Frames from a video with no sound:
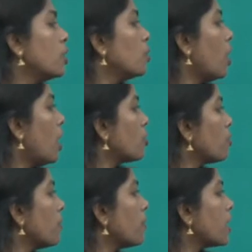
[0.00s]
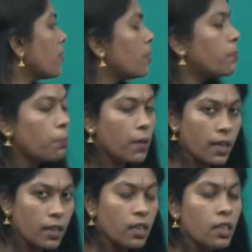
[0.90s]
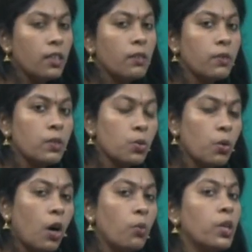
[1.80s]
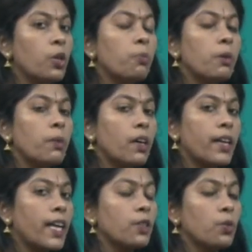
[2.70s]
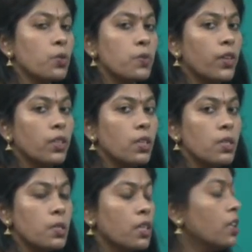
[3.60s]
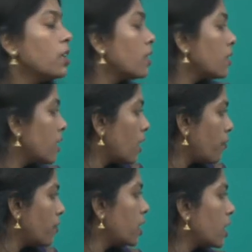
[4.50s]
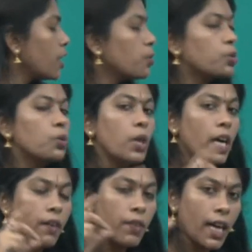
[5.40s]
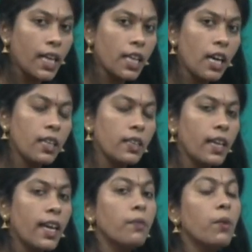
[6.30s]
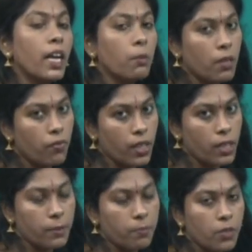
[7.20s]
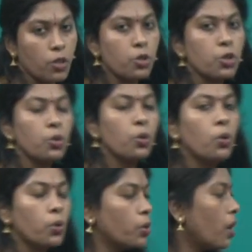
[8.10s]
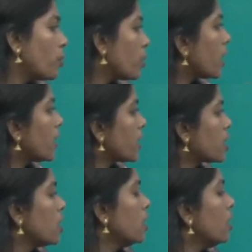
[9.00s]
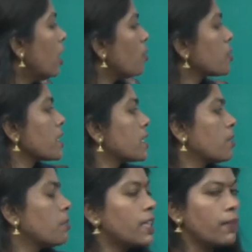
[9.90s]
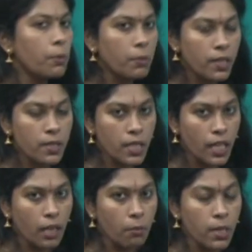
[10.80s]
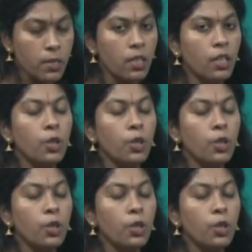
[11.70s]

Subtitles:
You have to be very well prepared. So, how will you write notes for this? Definitely you should have an idea in the environment field. You should know, you have to connect how sustainable development is taking place.